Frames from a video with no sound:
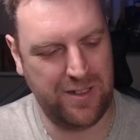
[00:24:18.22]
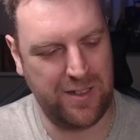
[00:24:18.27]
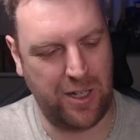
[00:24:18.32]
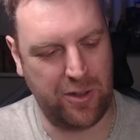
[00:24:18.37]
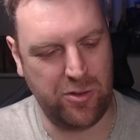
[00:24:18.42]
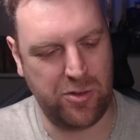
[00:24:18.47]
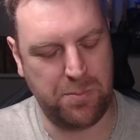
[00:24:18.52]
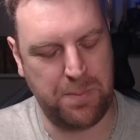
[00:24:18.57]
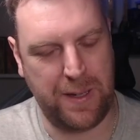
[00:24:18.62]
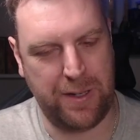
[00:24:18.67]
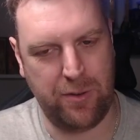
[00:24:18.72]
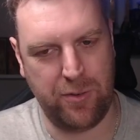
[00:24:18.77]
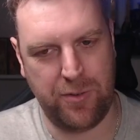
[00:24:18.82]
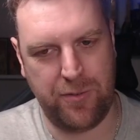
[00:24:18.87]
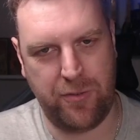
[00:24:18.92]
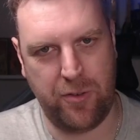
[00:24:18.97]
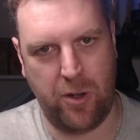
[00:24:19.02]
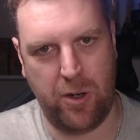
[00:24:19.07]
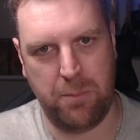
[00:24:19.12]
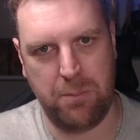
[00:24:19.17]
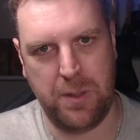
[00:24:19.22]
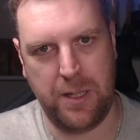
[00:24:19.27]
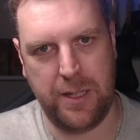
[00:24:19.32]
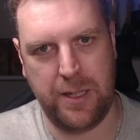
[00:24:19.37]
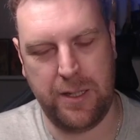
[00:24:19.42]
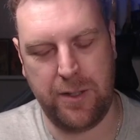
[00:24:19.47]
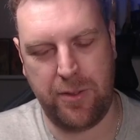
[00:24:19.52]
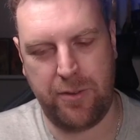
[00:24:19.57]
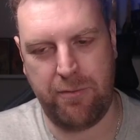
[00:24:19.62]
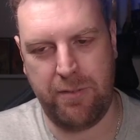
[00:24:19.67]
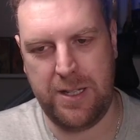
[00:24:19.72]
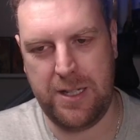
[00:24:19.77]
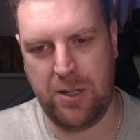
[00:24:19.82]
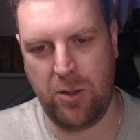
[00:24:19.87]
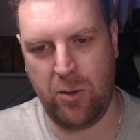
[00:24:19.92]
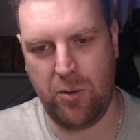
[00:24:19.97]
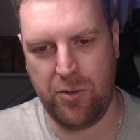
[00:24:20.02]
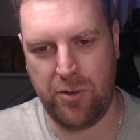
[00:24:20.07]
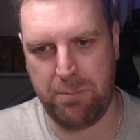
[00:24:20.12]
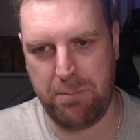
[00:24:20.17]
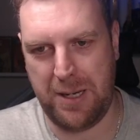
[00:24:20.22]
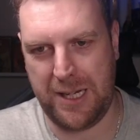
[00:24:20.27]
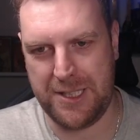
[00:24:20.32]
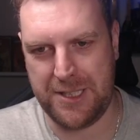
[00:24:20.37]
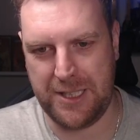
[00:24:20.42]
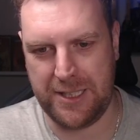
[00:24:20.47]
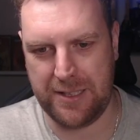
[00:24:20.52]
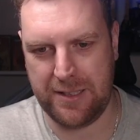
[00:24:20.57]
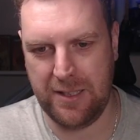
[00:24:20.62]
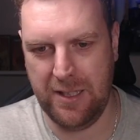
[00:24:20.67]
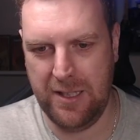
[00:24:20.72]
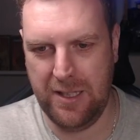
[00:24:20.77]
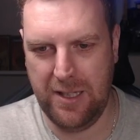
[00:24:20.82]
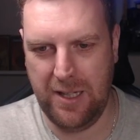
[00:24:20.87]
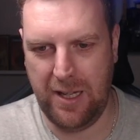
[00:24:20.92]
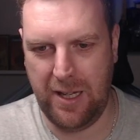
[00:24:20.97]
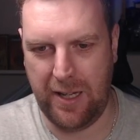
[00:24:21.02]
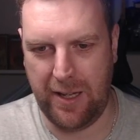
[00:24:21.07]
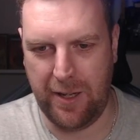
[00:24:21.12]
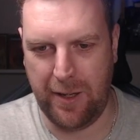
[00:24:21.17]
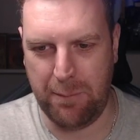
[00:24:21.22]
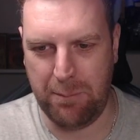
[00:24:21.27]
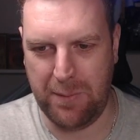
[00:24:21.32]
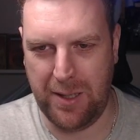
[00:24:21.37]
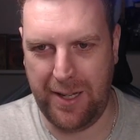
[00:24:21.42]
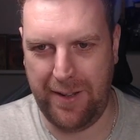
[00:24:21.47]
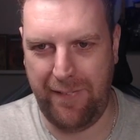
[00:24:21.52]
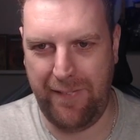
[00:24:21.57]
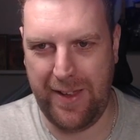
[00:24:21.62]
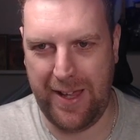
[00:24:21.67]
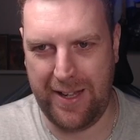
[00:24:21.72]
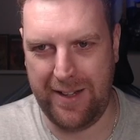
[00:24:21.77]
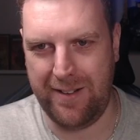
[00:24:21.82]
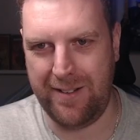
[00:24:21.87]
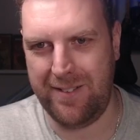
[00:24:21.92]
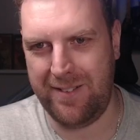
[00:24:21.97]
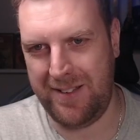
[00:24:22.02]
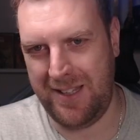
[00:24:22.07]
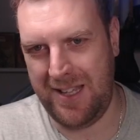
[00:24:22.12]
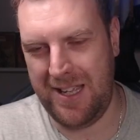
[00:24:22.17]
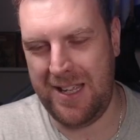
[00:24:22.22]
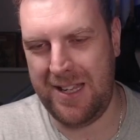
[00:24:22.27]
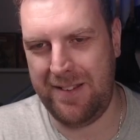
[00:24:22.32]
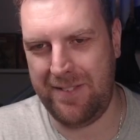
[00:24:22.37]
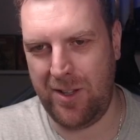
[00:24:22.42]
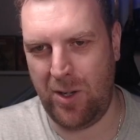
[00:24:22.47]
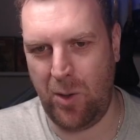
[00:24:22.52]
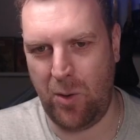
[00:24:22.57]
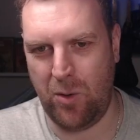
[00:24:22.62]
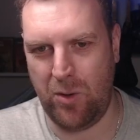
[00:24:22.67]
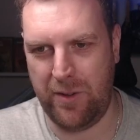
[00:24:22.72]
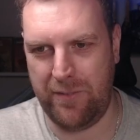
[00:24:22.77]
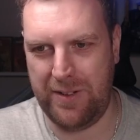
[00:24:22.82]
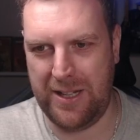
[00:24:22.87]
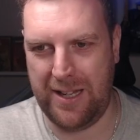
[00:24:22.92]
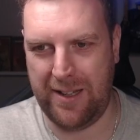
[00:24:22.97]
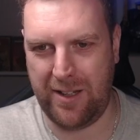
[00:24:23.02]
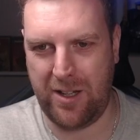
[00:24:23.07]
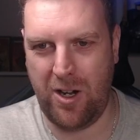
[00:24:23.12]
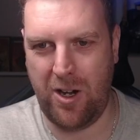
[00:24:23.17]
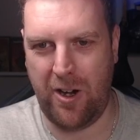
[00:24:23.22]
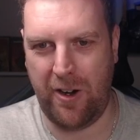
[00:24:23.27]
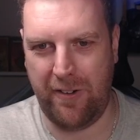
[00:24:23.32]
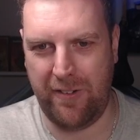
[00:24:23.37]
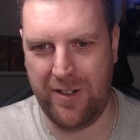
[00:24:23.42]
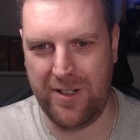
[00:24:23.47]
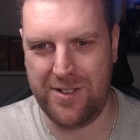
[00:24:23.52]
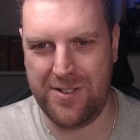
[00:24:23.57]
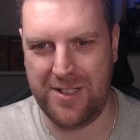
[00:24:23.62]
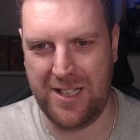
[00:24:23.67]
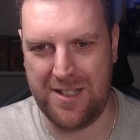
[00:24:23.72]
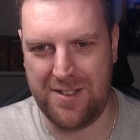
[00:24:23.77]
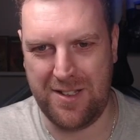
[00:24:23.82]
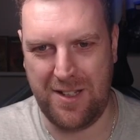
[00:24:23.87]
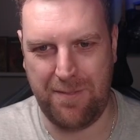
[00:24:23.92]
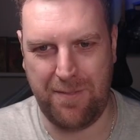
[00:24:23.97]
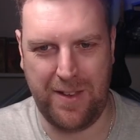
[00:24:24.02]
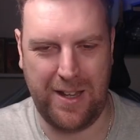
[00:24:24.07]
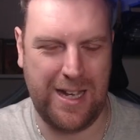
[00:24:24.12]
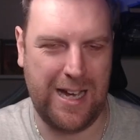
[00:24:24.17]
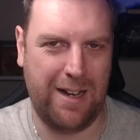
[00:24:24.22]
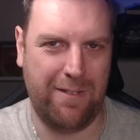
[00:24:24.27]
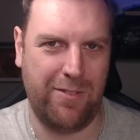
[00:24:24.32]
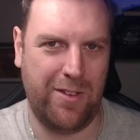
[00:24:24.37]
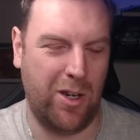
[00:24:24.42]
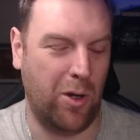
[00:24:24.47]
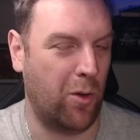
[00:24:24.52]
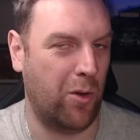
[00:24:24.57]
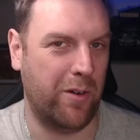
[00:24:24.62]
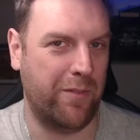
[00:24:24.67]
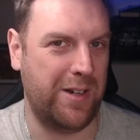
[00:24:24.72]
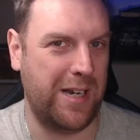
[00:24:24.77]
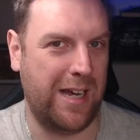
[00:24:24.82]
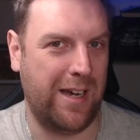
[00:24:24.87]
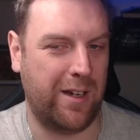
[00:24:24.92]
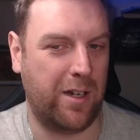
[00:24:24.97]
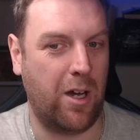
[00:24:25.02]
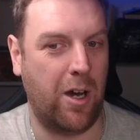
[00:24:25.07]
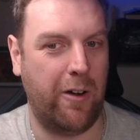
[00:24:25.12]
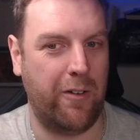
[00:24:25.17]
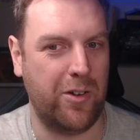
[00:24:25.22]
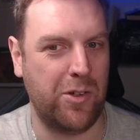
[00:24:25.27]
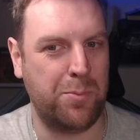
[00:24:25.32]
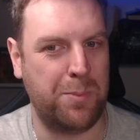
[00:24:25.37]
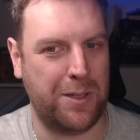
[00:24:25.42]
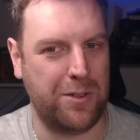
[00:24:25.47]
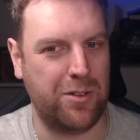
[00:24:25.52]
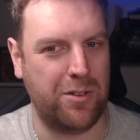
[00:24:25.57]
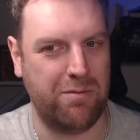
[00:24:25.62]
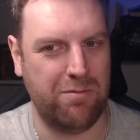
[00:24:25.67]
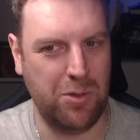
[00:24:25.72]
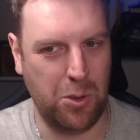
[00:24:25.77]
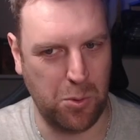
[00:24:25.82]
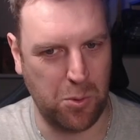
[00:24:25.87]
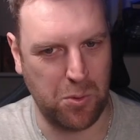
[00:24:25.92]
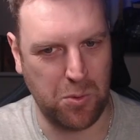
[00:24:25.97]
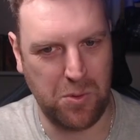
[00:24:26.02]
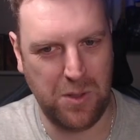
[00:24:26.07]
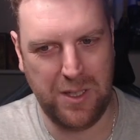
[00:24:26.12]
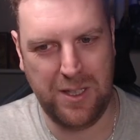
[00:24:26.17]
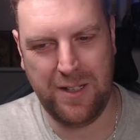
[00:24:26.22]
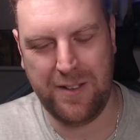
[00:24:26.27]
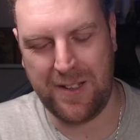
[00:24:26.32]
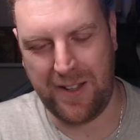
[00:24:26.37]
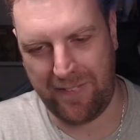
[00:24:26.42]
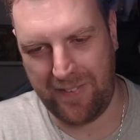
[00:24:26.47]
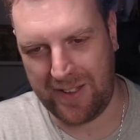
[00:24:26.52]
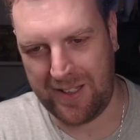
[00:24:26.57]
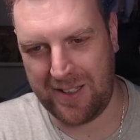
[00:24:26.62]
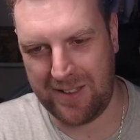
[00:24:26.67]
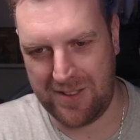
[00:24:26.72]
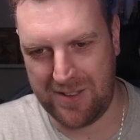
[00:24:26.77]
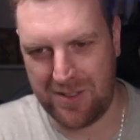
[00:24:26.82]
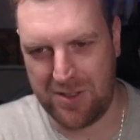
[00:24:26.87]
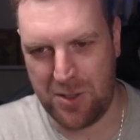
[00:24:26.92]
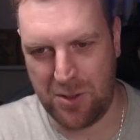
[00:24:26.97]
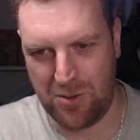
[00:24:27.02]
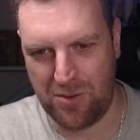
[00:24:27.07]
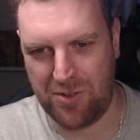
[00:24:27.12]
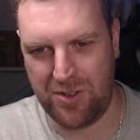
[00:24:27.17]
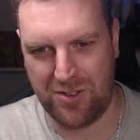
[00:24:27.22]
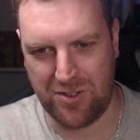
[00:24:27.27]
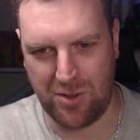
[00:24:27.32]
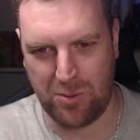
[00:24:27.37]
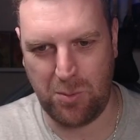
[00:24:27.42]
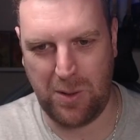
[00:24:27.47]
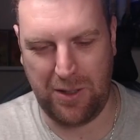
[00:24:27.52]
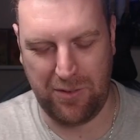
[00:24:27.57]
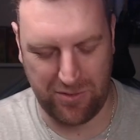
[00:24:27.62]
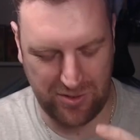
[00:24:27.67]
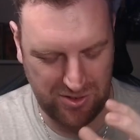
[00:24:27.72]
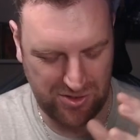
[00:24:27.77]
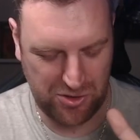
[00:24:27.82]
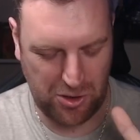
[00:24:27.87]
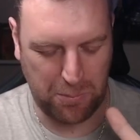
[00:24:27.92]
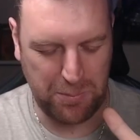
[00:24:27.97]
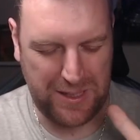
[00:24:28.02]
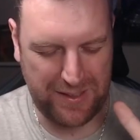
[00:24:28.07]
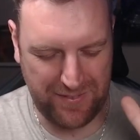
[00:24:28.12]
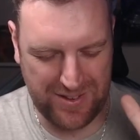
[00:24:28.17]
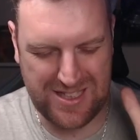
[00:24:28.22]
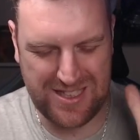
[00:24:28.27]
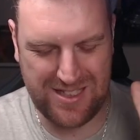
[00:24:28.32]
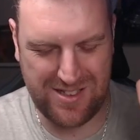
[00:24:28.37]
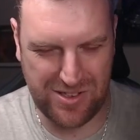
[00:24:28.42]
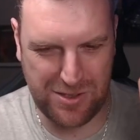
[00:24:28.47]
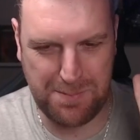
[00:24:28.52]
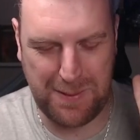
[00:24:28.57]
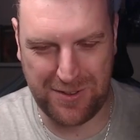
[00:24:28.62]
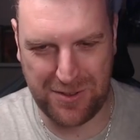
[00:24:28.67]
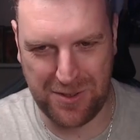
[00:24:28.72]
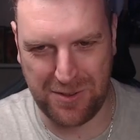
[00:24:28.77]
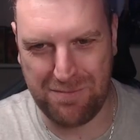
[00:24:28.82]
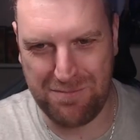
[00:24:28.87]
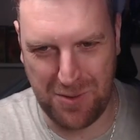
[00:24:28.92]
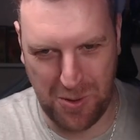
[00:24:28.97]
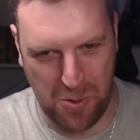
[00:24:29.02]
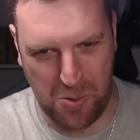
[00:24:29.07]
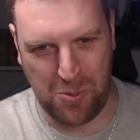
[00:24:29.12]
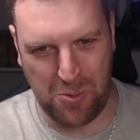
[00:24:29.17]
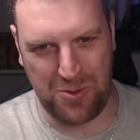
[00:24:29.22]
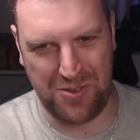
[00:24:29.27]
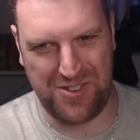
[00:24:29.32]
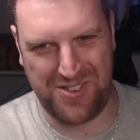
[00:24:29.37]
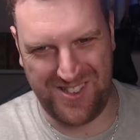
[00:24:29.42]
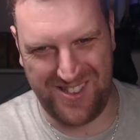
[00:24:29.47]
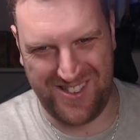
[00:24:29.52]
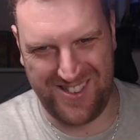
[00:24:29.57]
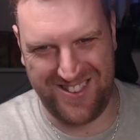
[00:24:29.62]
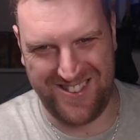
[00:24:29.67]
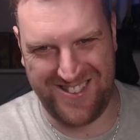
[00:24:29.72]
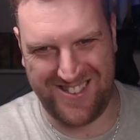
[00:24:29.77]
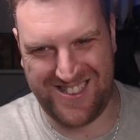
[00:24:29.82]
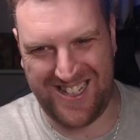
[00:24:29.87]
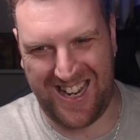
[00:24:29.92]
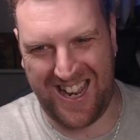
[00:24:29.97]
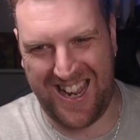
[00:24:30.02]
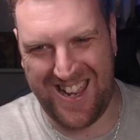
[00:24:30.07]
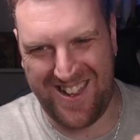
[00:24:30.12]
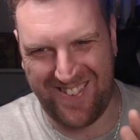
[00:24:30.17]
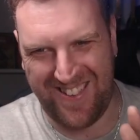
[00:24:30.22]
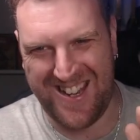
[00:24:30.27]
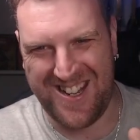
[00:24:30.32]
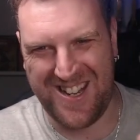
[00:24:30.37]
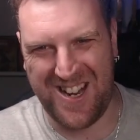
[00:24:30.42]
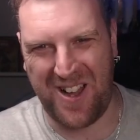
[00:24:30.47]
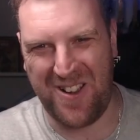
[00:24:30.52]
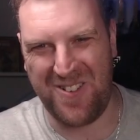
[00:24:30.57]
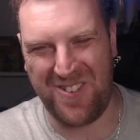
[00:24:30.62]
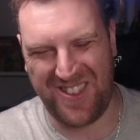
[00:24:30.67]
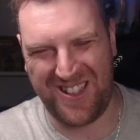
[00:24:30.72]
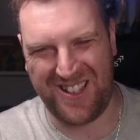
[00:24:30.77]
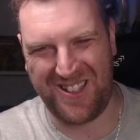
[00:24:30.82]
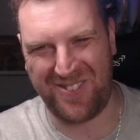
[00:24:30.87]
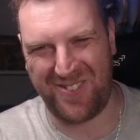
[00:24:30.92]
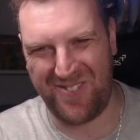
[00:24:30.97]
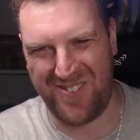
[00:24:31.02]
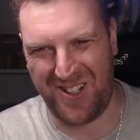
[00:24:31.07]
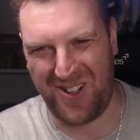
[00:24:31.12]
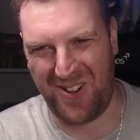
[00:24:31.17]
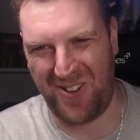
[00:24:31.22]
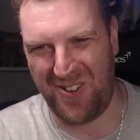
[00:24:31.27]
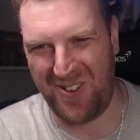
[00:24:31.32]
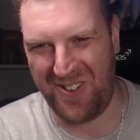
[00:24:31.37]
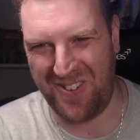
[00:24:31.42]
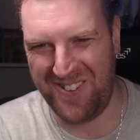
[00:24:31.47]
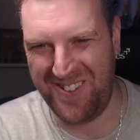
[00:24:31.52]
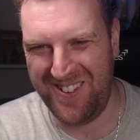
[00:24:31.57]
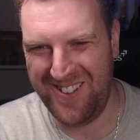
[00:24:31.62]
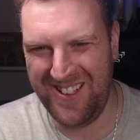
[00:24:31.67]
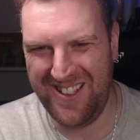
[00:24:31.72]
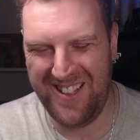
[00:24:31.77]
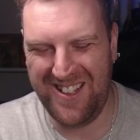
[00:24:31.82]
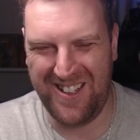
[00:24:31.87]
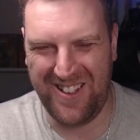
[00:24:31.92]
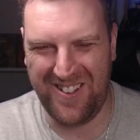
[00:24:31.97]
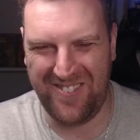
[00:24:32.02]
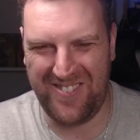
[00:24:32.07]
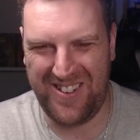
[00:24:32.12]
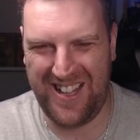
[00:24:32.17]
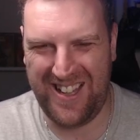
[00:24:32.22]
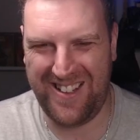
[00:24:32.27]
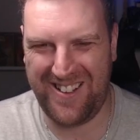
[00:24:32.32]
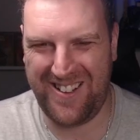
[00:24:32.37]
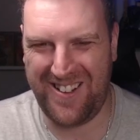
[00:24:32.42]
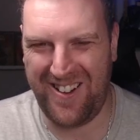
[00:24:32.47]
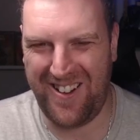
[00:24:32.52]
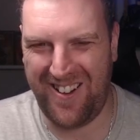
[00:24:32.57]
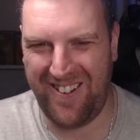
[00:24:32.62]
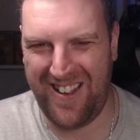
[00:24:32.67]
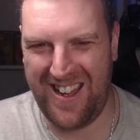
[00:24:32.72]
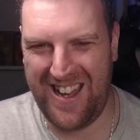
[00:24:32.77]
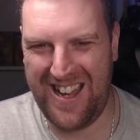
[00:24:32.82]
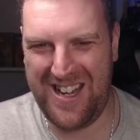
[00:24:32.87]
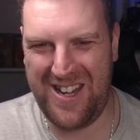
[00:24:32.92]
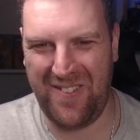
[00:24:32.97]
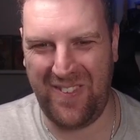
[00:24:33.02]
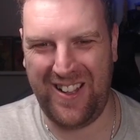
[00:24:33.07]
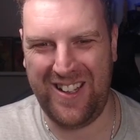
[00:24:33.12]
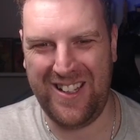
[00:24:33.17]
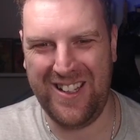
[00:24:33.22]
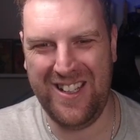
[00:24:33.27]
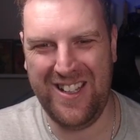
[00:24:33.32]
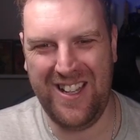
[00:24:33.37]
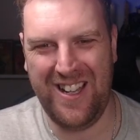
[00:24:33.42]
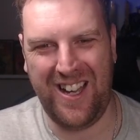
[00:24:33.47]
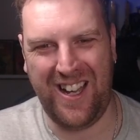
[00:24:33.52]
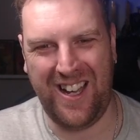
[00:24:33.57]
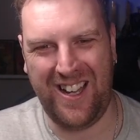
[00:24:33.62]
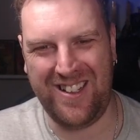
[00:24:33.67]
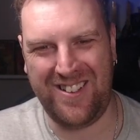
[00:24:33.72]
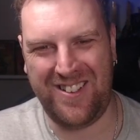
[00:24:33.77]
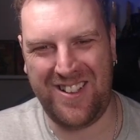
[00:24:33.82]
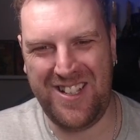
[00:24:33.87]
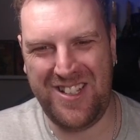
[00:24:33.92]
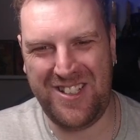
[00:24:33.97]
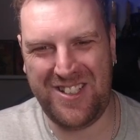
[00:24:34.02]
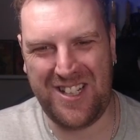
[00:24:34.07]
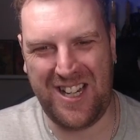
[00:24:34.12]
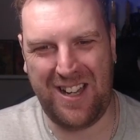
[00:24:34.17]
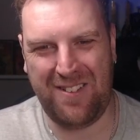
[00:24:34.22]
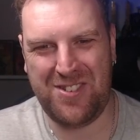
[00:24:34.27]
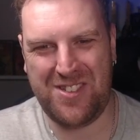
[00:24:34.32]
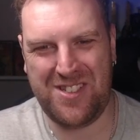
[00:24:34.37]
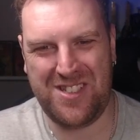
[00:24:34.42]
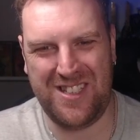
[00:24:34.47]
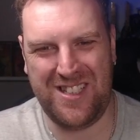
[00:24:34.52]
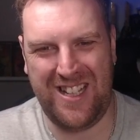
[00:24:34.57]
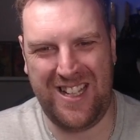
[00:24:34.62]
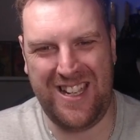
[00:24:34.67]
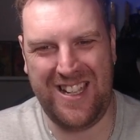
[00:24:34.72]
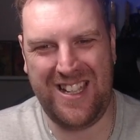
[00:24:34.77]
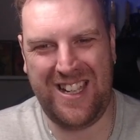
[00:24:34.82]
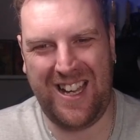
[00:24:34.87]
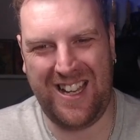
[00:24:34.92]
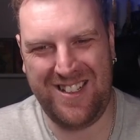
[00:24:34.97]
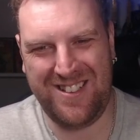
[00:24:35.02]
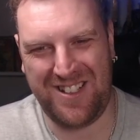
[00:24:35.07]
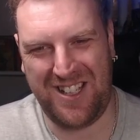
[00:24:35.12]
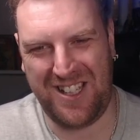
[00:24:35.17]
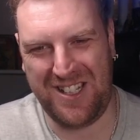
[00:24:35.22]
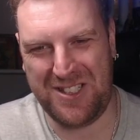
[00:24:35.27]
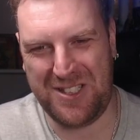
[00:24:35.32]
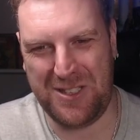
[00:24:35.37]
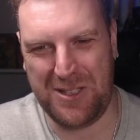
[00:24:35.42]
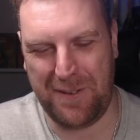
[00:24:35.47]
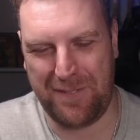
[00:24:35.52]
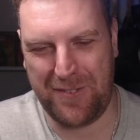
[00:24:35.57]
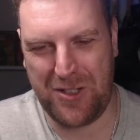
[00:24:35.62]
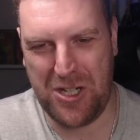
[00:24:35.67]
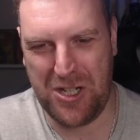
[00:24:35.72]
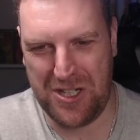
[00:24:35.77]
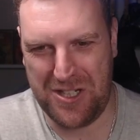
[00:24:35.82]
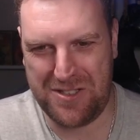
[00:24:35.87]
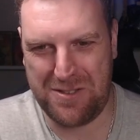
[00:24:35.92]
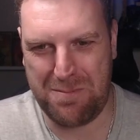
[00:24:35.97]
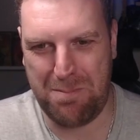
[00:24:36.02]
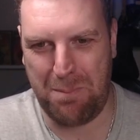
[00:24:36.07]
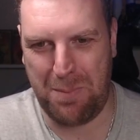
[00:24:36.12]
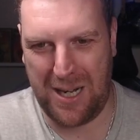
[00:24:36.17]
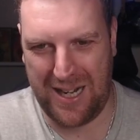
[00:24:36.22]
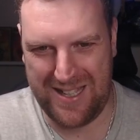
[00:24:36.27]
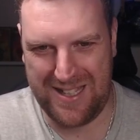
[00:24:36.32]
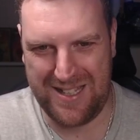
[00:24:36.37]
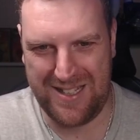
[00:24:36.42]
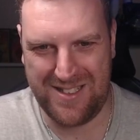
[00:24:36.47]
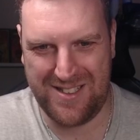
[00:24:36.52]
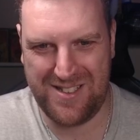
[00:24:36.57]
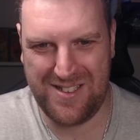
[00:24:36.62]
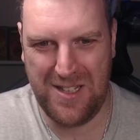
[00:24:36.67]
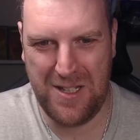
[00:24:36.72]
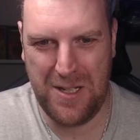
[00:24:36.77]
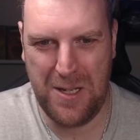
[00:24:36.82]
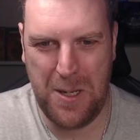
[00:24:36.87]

spells from 3 laws of magic. And then in the Law of Nehekara, it says if they have the Law of Nehekara special rule, then they can use these as well. Just stop giving things special rules and say they know things from the Law of Nehekara. Anyway, Dijaf's Incantation of Cursed Blades.